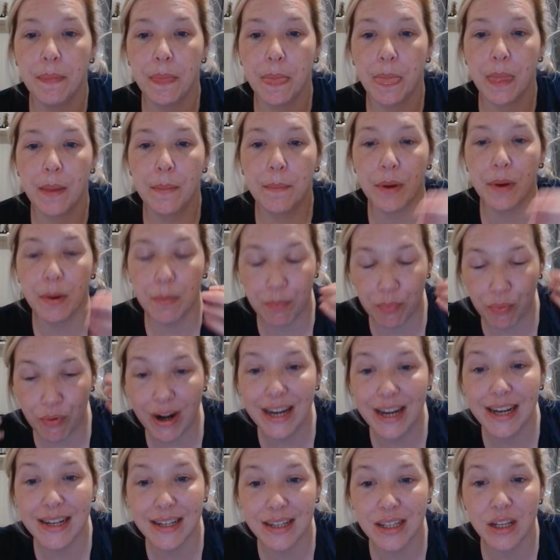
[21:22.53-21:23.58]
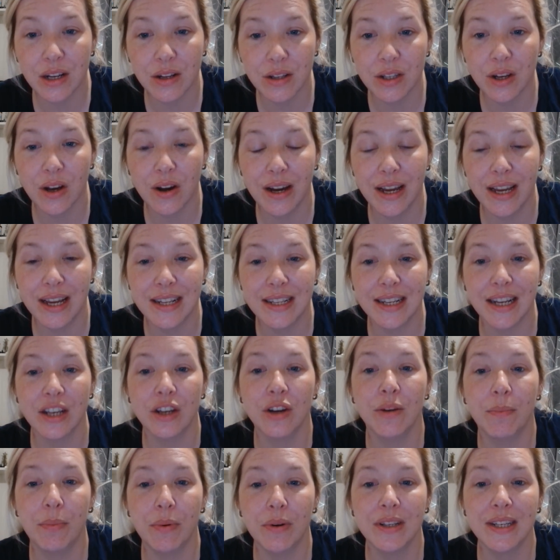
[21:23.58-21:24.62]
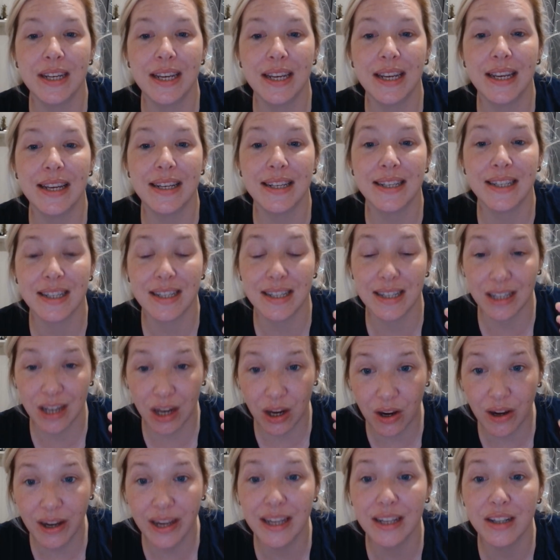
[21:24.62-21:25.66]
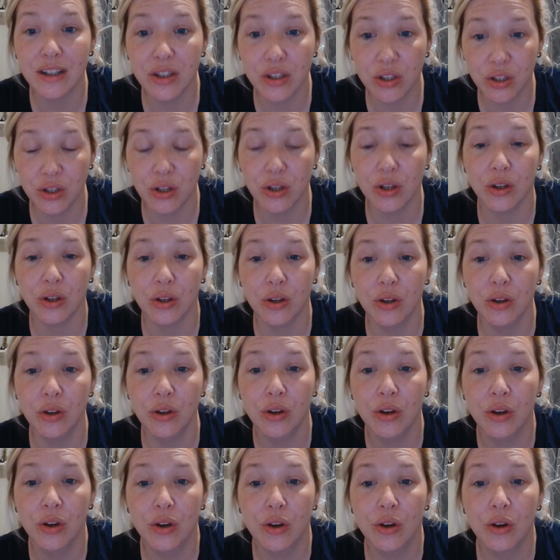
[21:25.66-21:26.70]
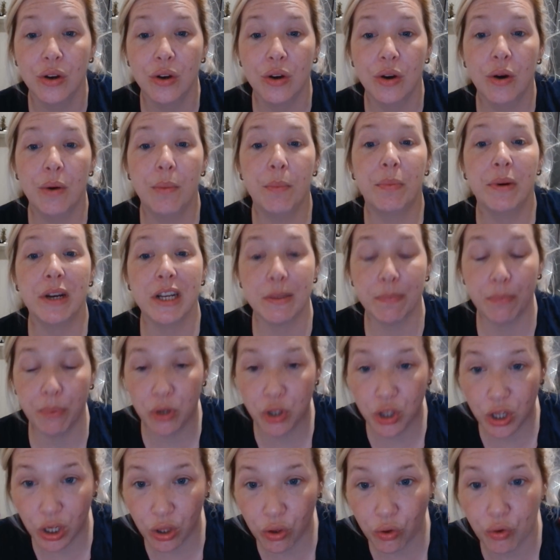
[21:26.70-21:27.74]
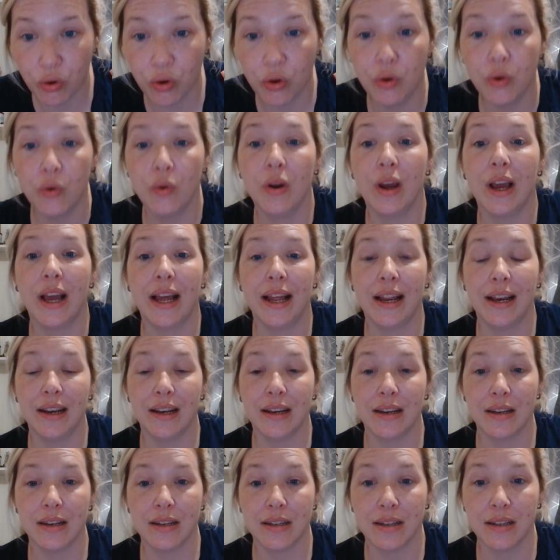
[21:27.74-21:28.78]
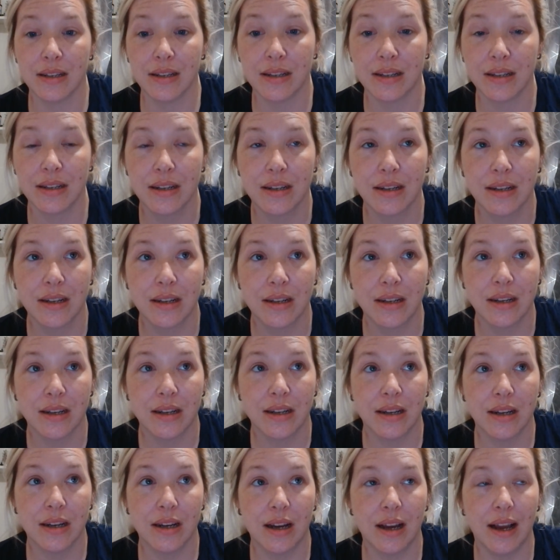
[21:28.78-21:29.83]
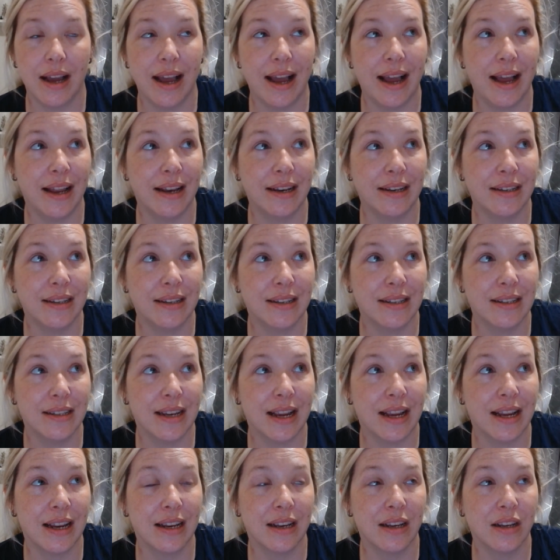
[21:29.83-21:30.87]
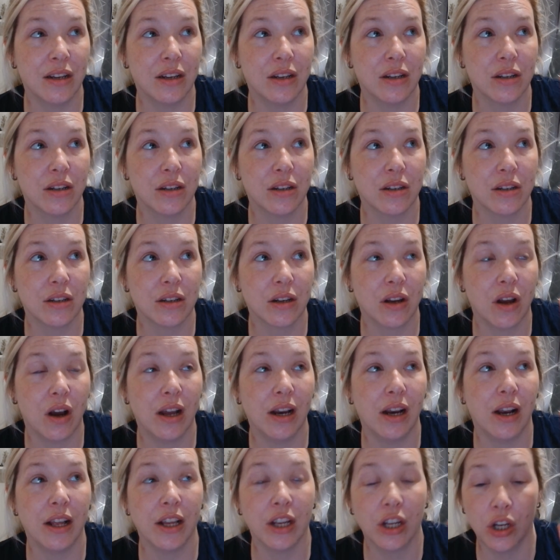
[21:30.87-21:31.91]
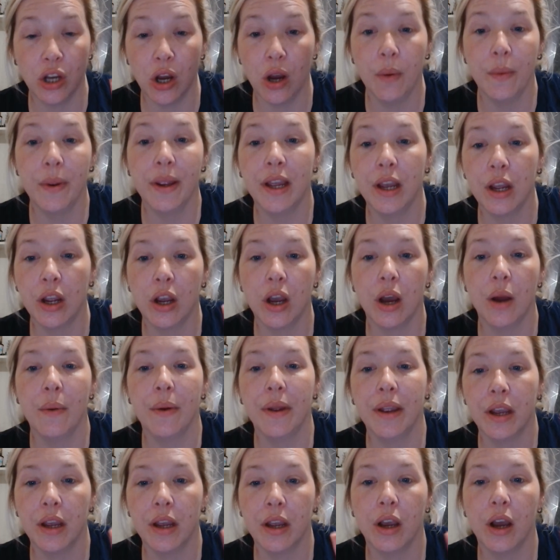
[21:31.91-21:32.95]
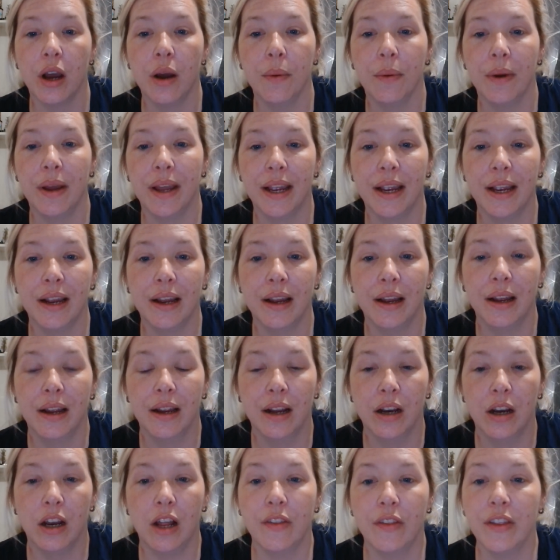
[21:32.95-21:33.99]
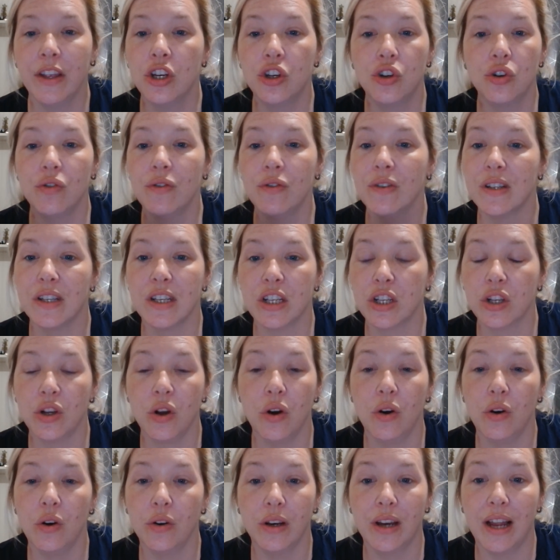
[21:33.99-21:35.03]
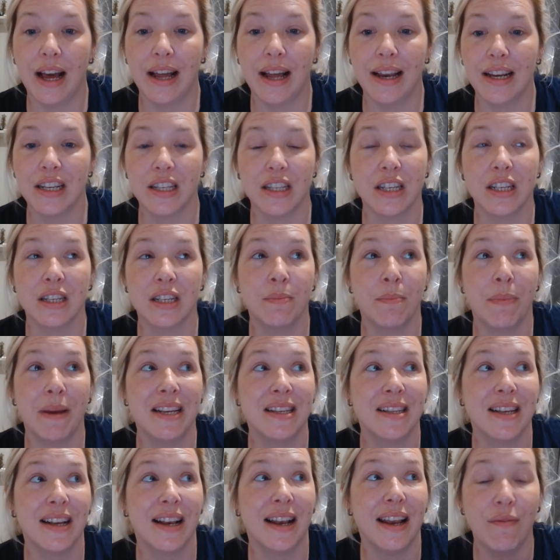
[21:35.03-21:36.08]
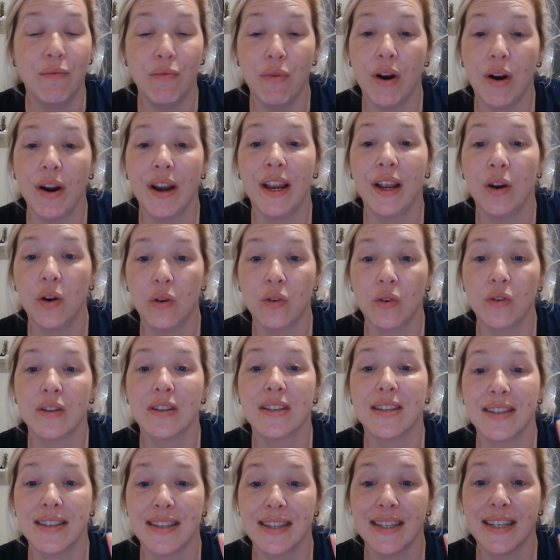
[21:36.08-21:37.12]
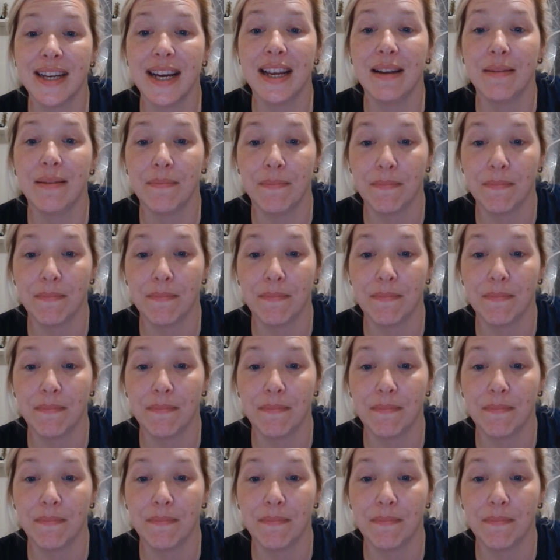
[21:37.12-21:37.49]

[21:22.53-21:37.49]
But your brain is so tired, and your body is tired too, but it's pushing through and kind of like going and going and going. Like, the endurance is gone, and it's just basically running on steam.